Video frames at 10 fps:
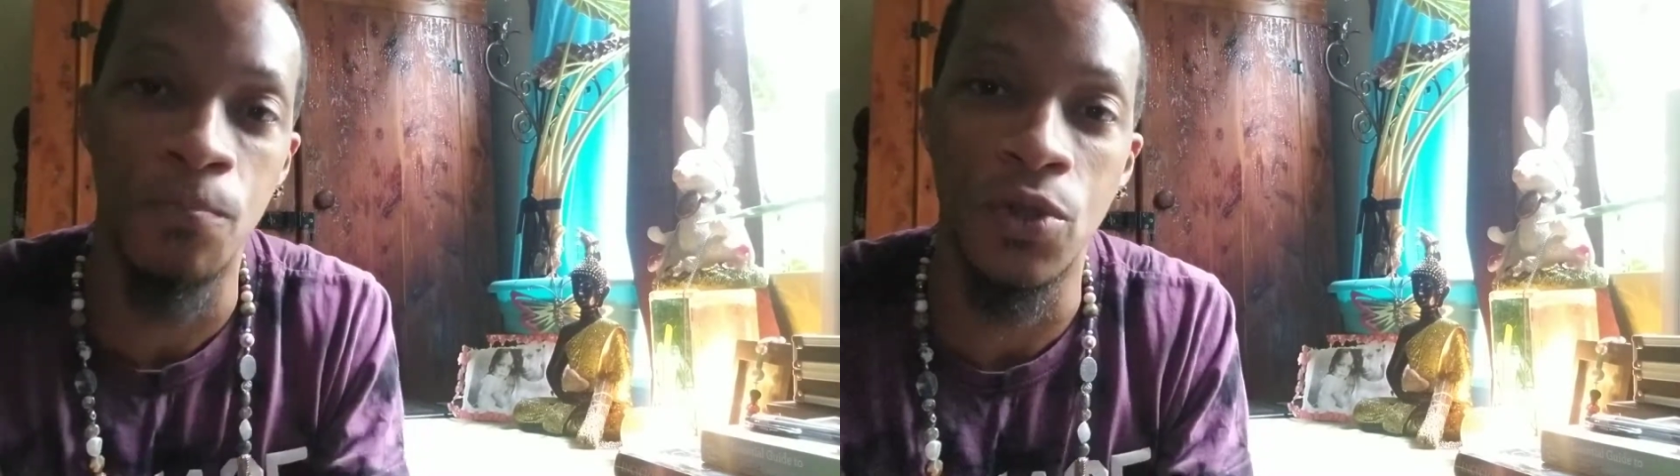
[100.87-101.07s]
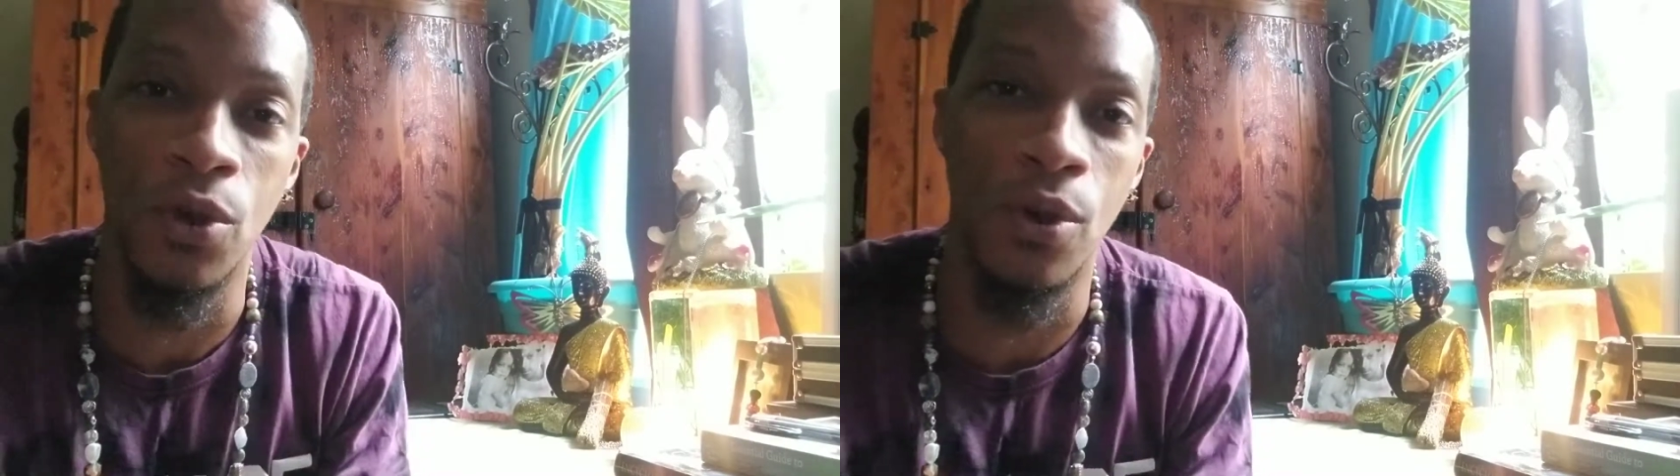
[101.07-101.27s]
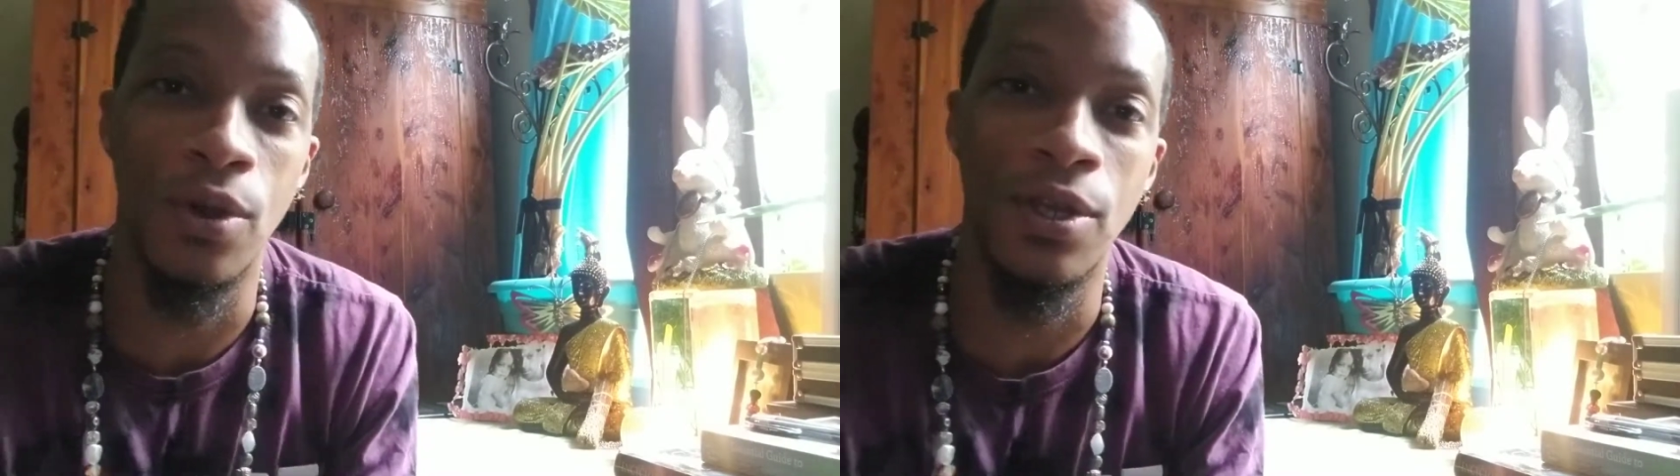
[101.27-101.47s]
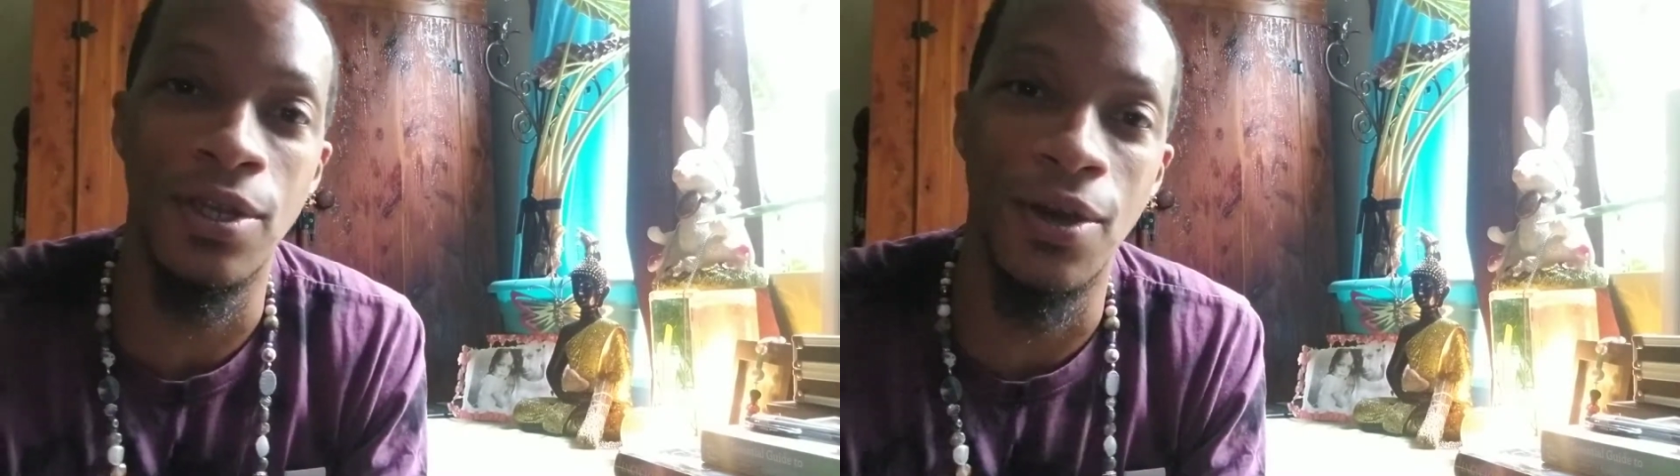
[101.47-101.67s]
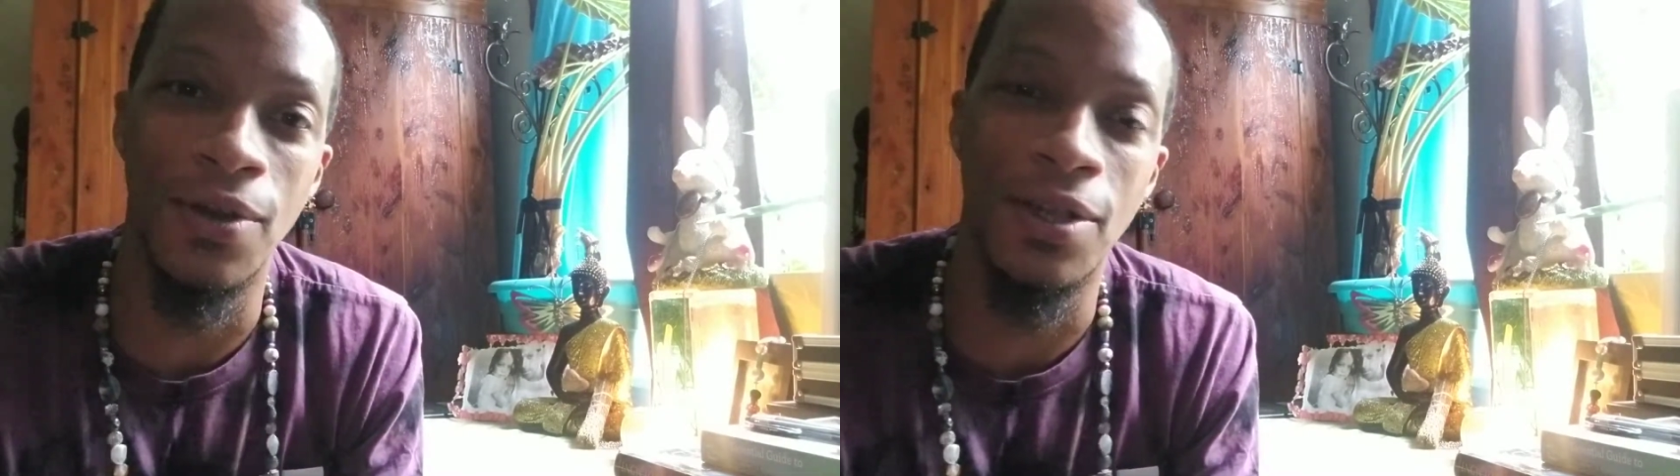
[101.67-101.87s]
or in
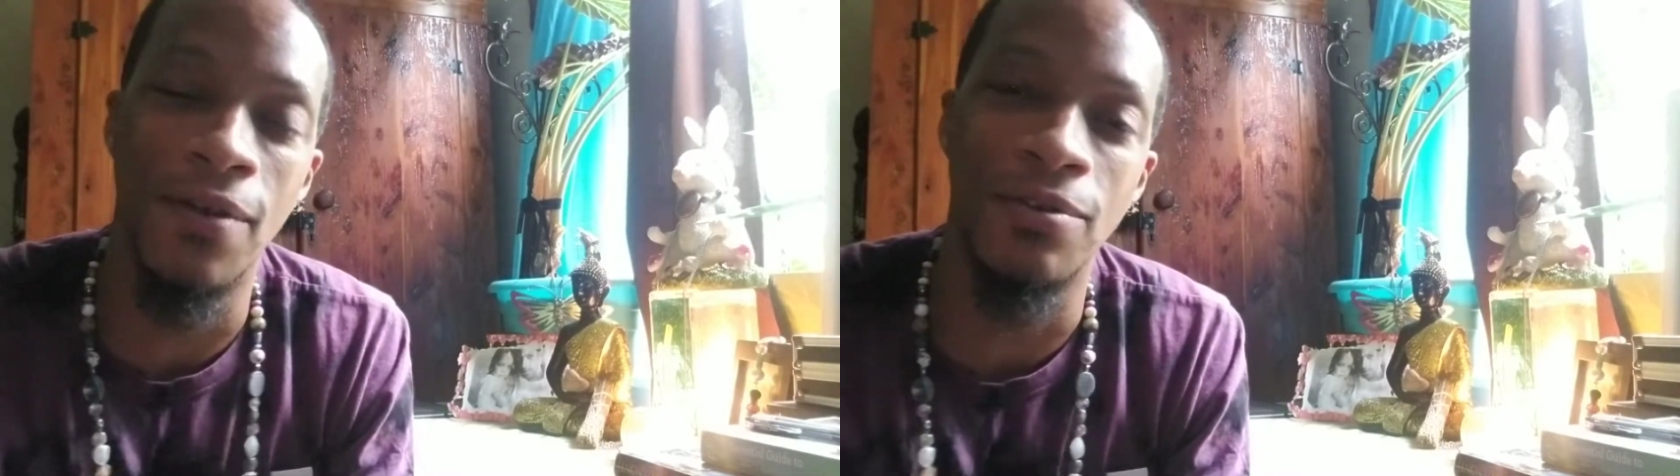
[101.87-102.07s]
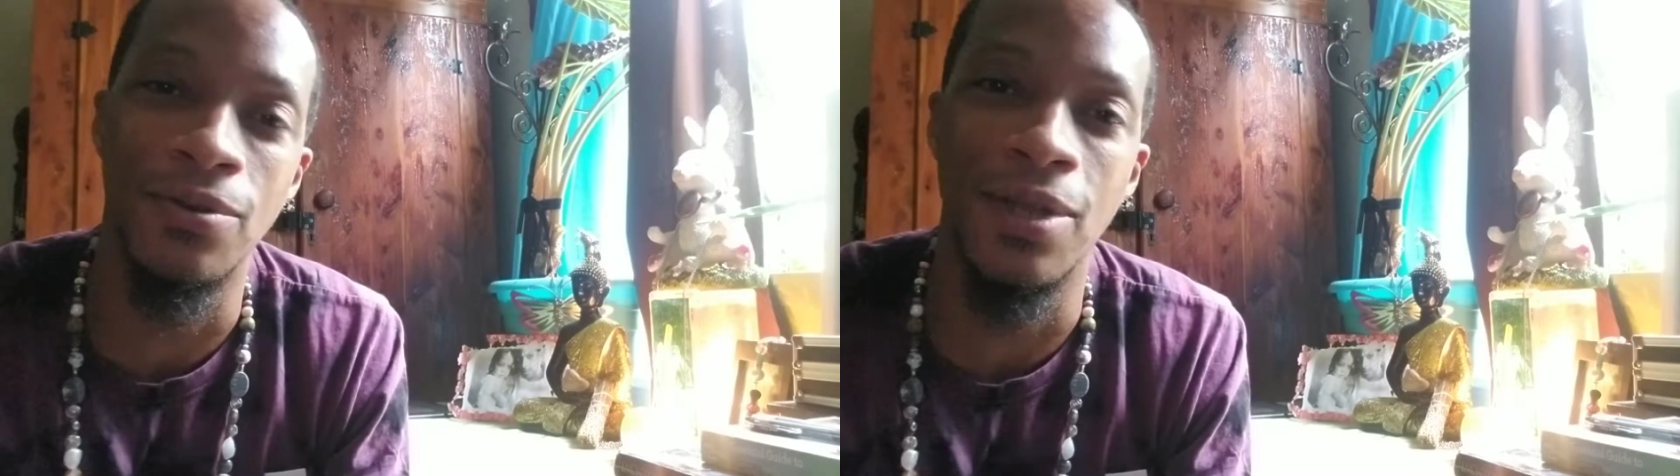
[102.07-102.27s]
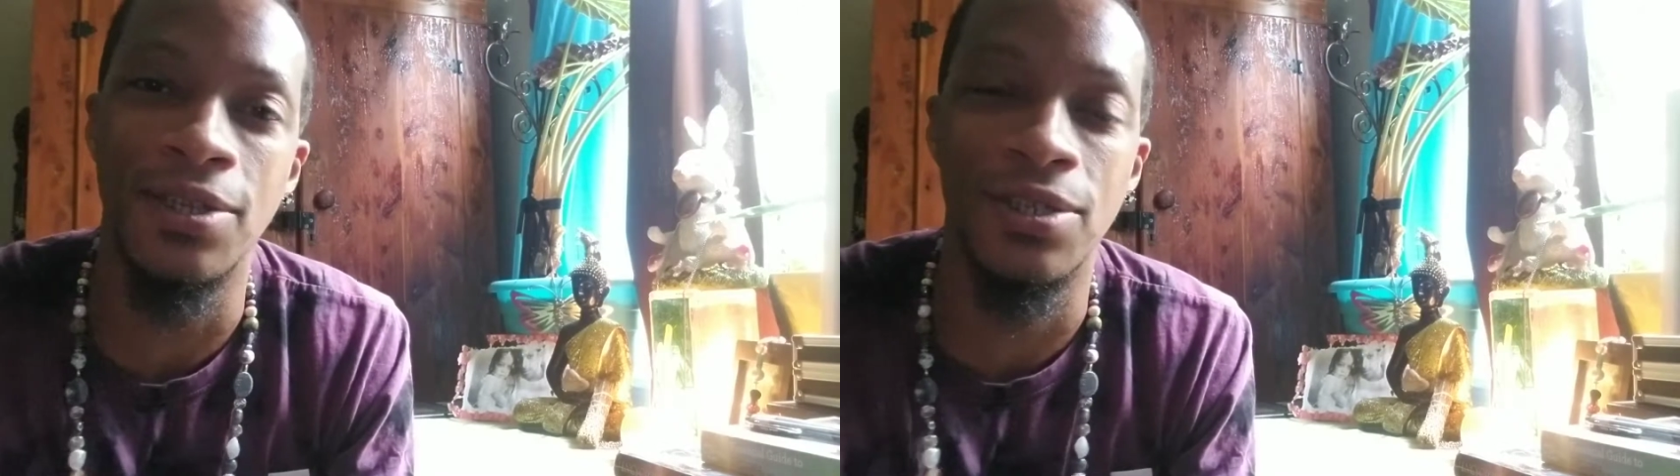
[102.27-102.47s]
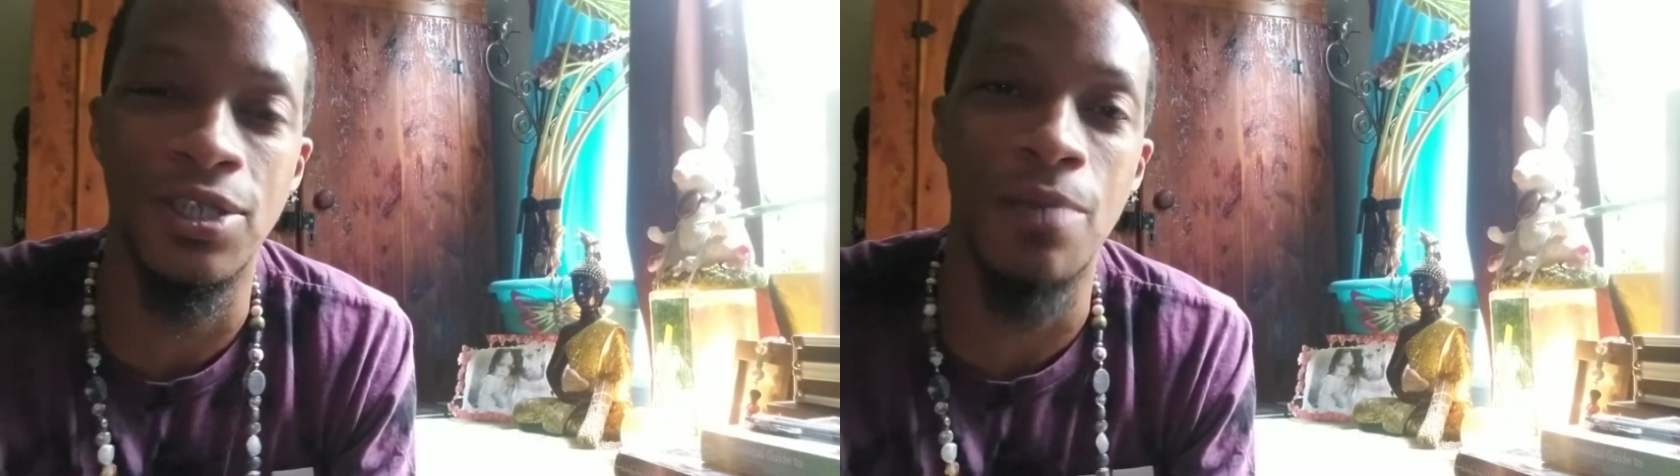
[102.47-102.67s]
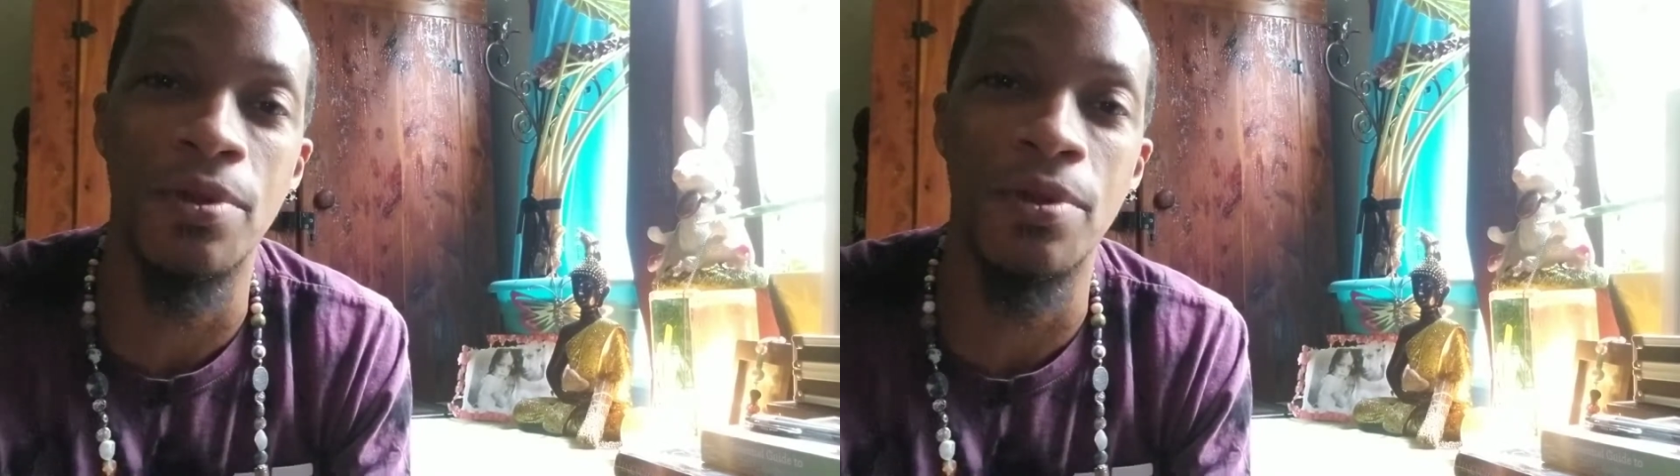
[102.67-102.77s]
a loving relationship,